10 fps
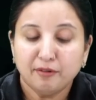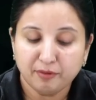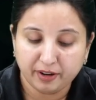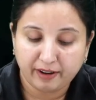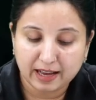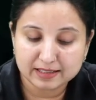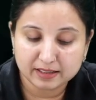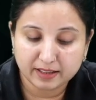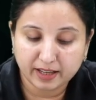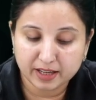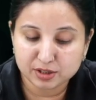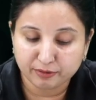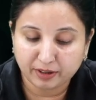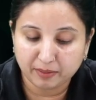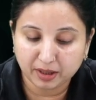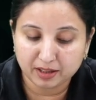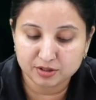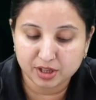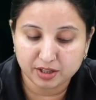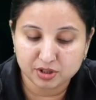whereas in the case of chemical
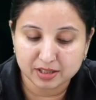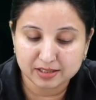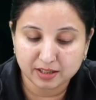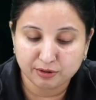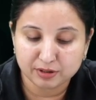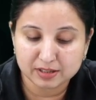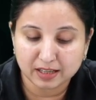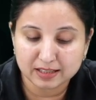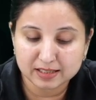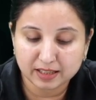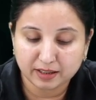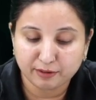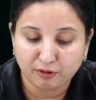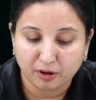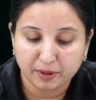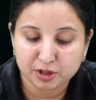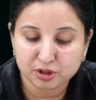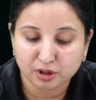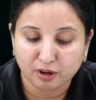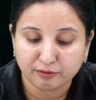changes, it results in the
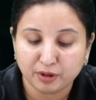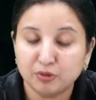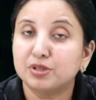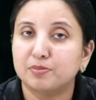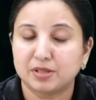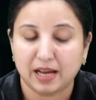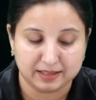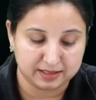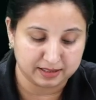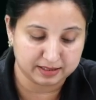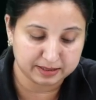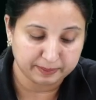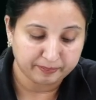formation of new substances.